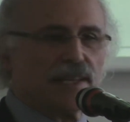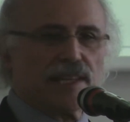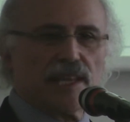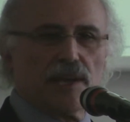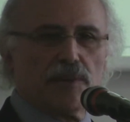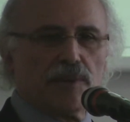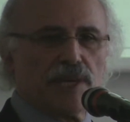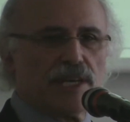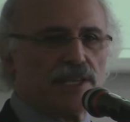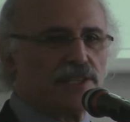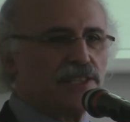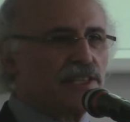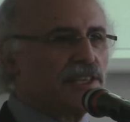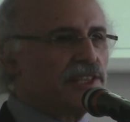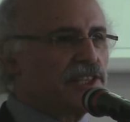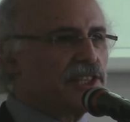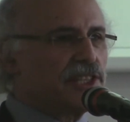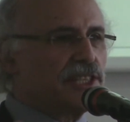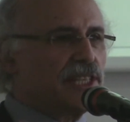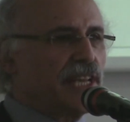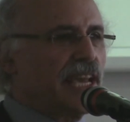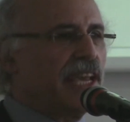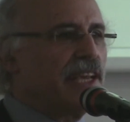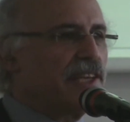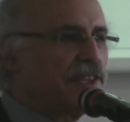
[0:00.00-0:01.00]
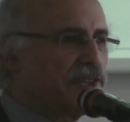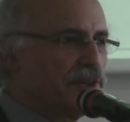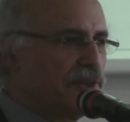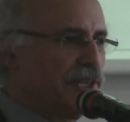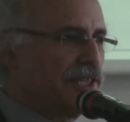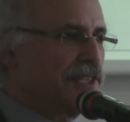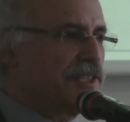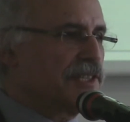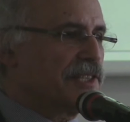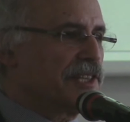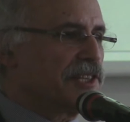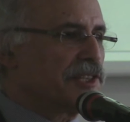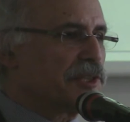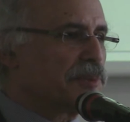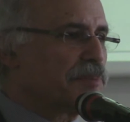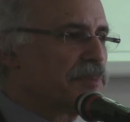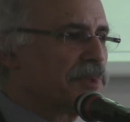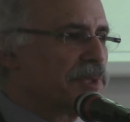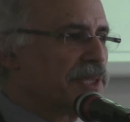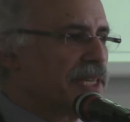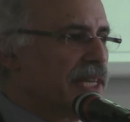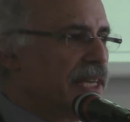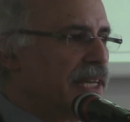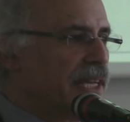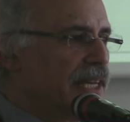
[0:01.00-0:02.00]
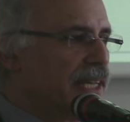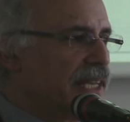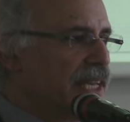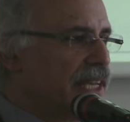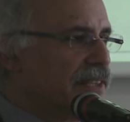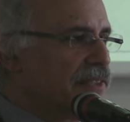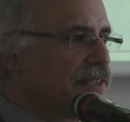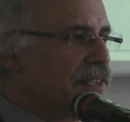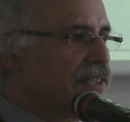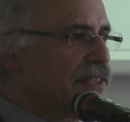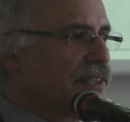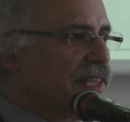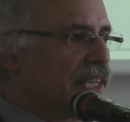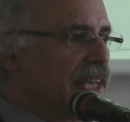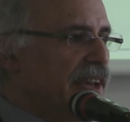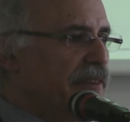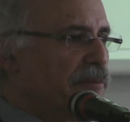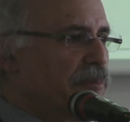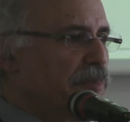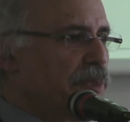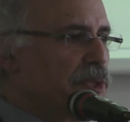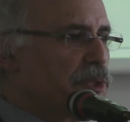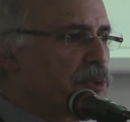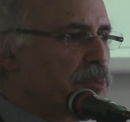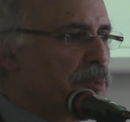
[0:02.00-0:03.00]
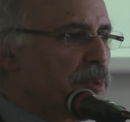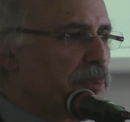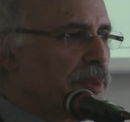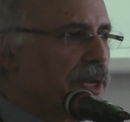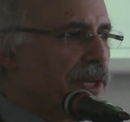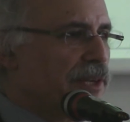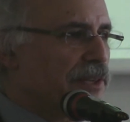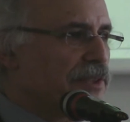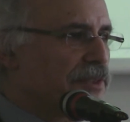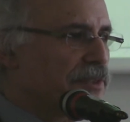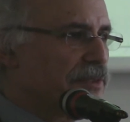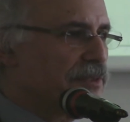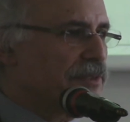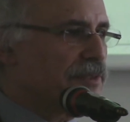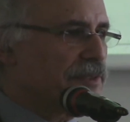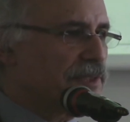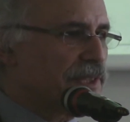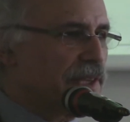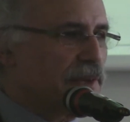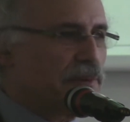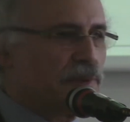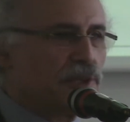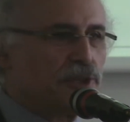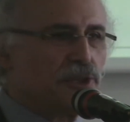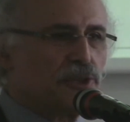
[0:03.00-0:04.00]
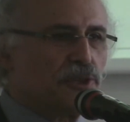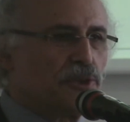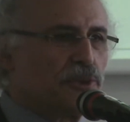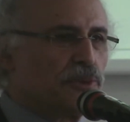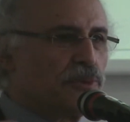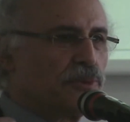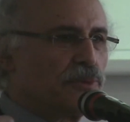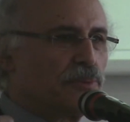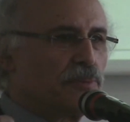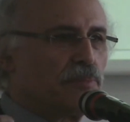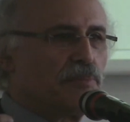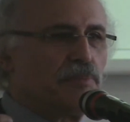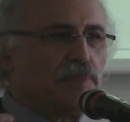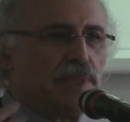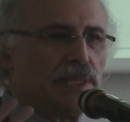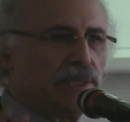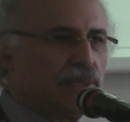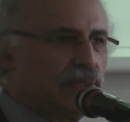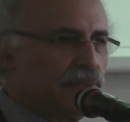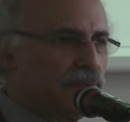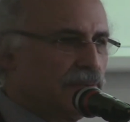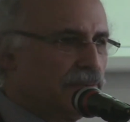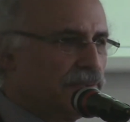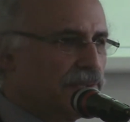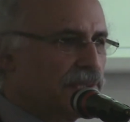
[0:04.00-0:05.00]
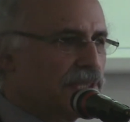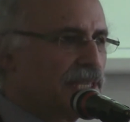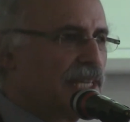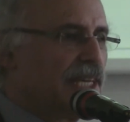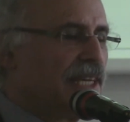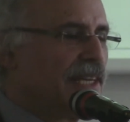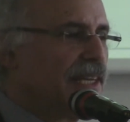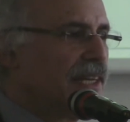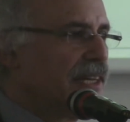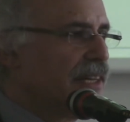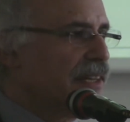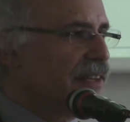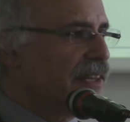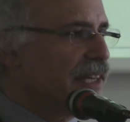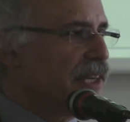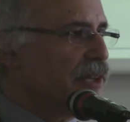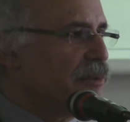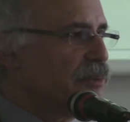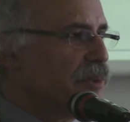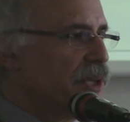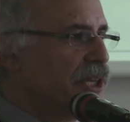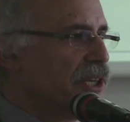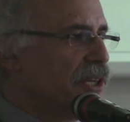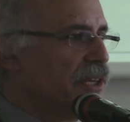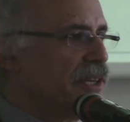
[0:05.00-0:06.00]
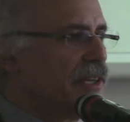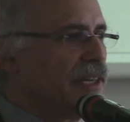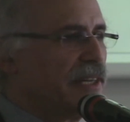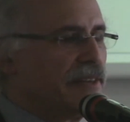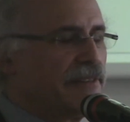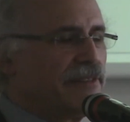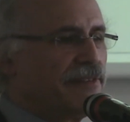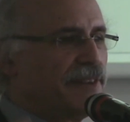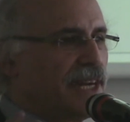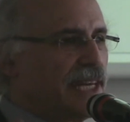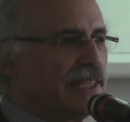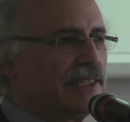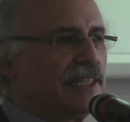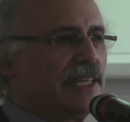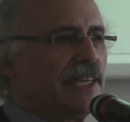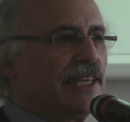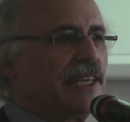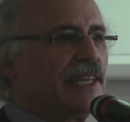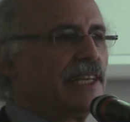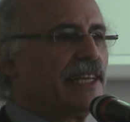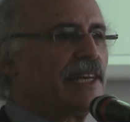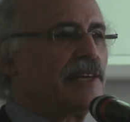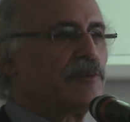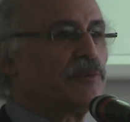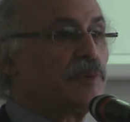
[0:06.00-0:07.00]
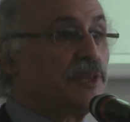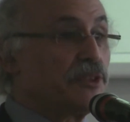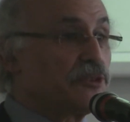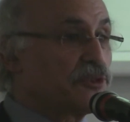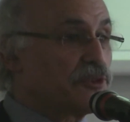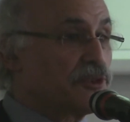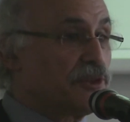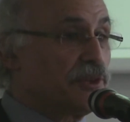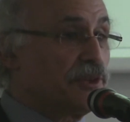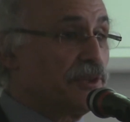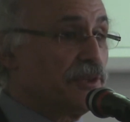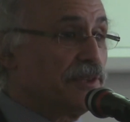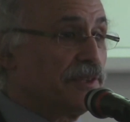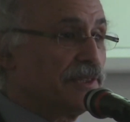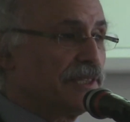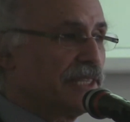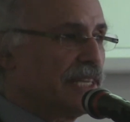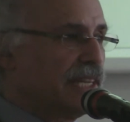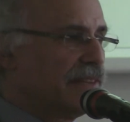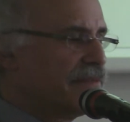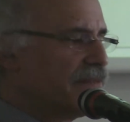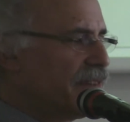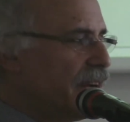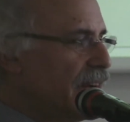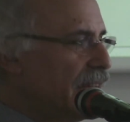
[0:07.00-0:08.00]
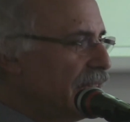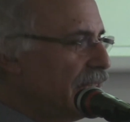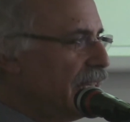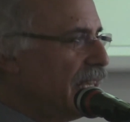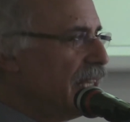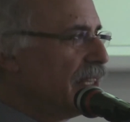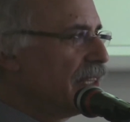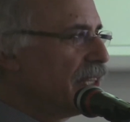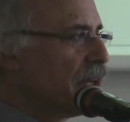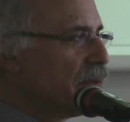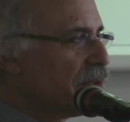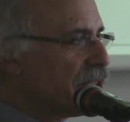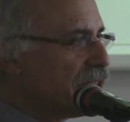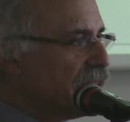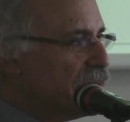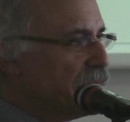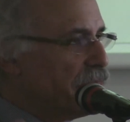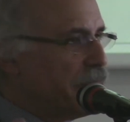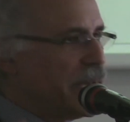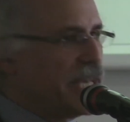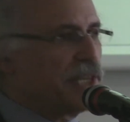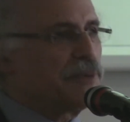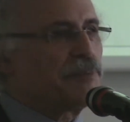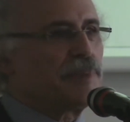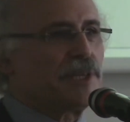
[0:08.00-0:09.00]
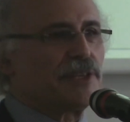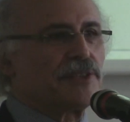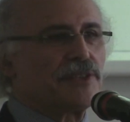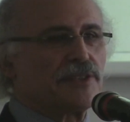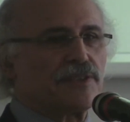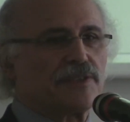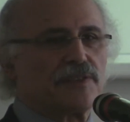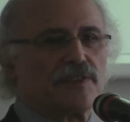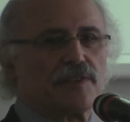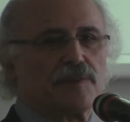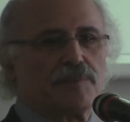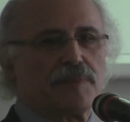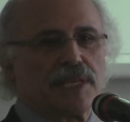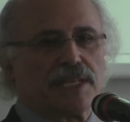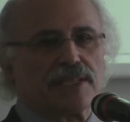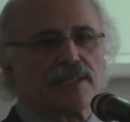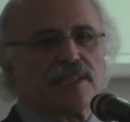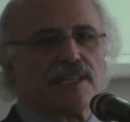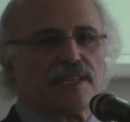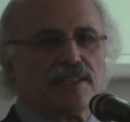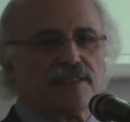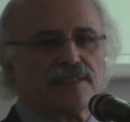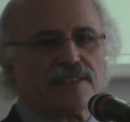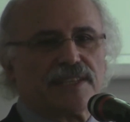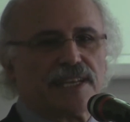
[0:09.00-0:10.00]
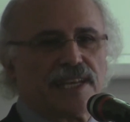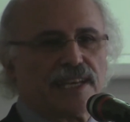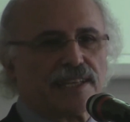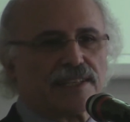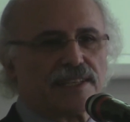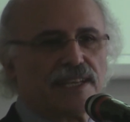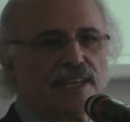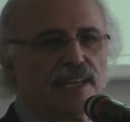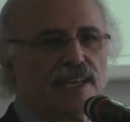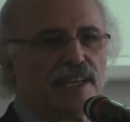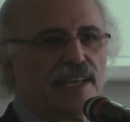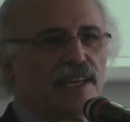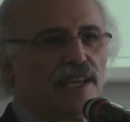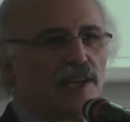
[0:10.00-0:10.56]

There were sustained criticisms against the government's proposals. There were 2 bills that were finally withdrawn, and finally there was an amendment to the Mental Health Act,